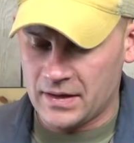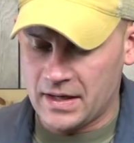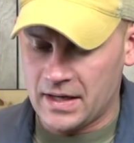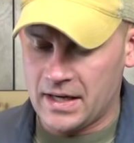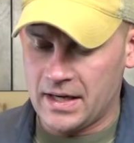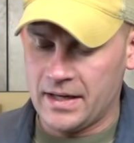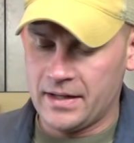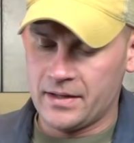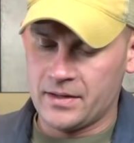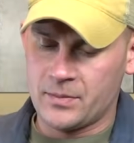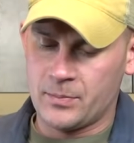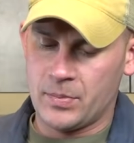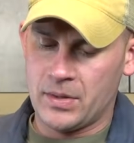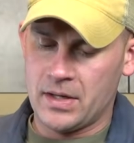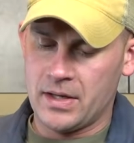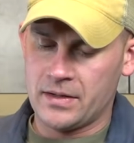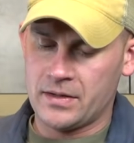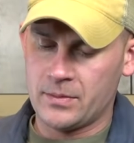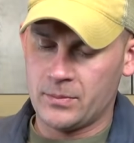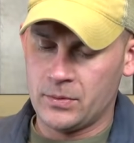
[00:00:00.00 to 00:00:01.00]
the hide as
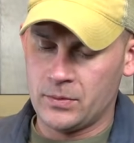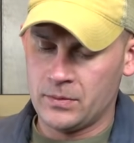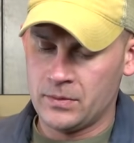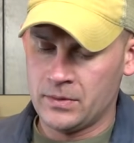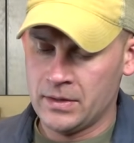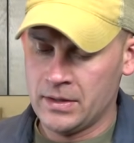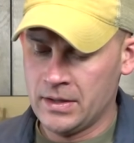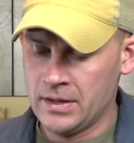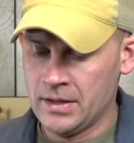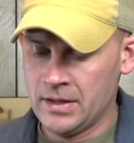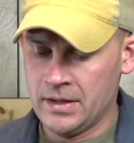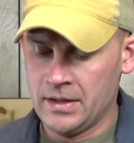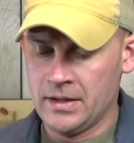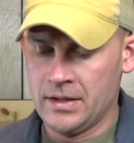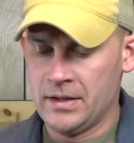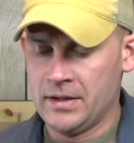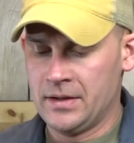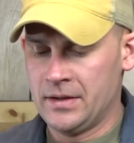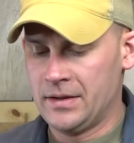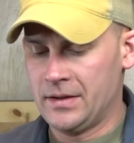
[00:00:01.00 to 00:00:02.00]
possible.
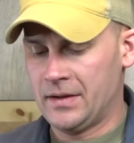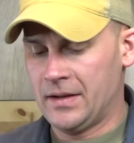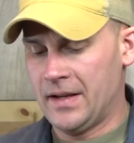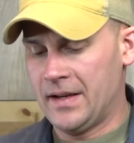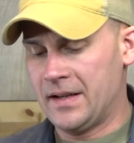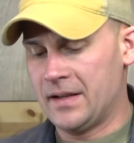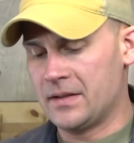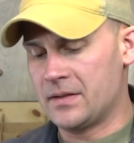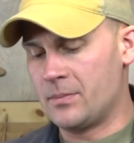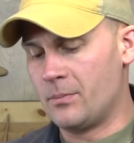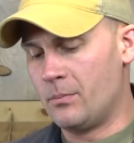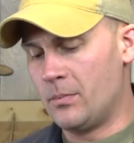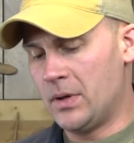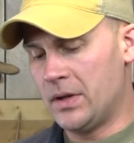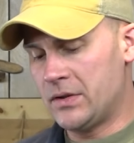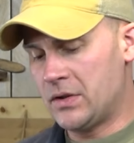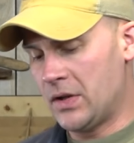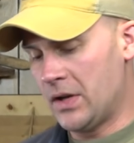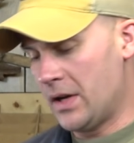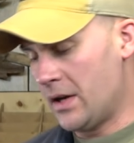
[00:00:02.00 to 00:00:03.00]
Take as
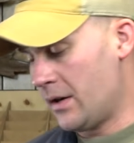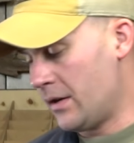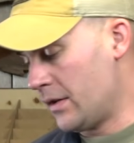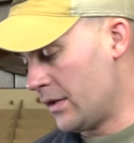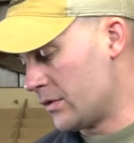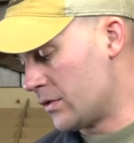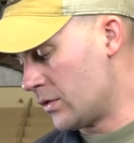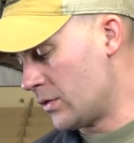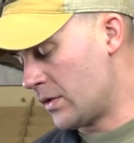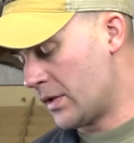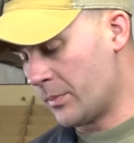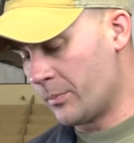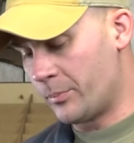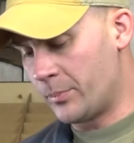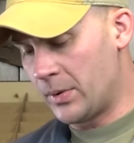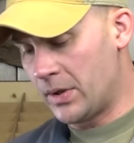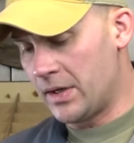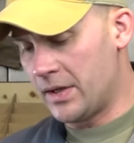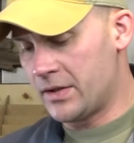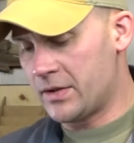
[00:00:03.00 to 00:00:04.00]
much hair as you
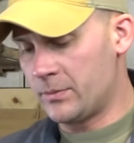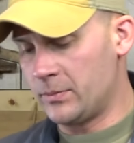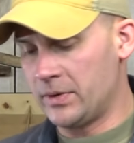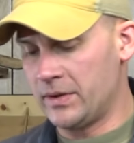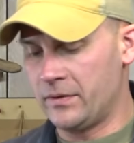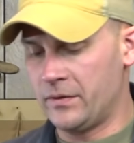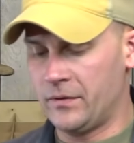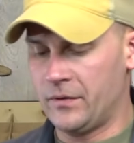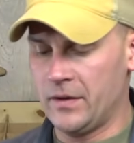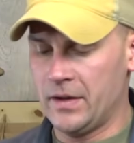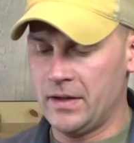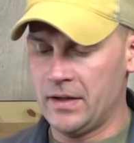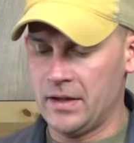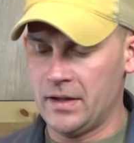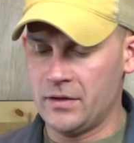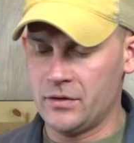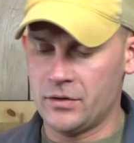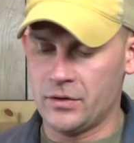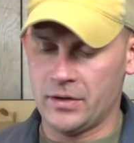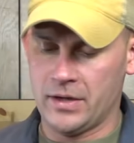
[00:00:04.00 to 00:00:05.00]
can possibly fit
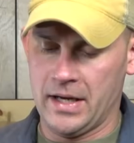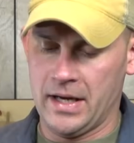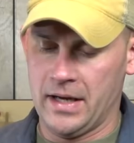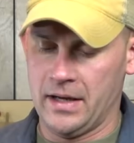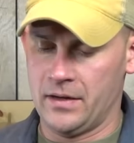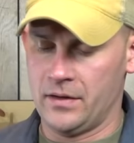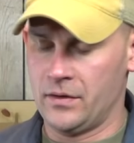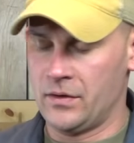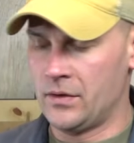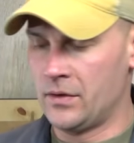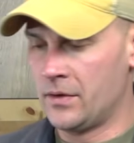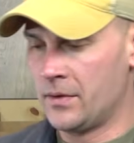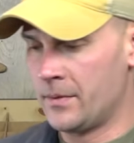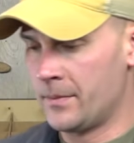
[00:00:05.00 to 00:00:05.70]
in your hand.